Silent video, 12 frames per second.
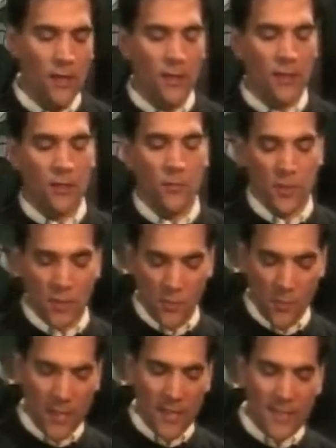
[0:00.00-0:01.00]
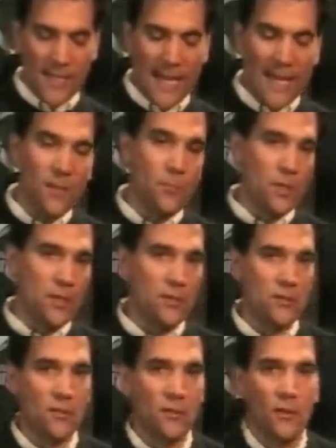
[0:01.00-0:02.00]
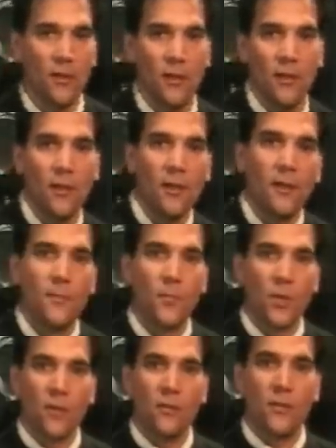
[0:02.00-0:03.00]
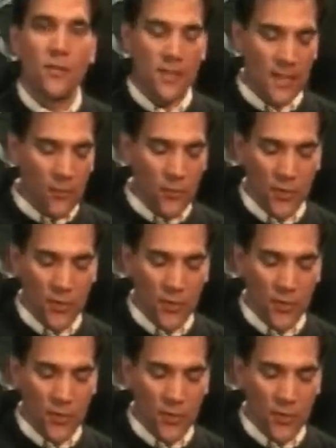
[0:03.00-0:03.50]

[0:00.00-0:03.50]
It can be as many as eight beats. But stick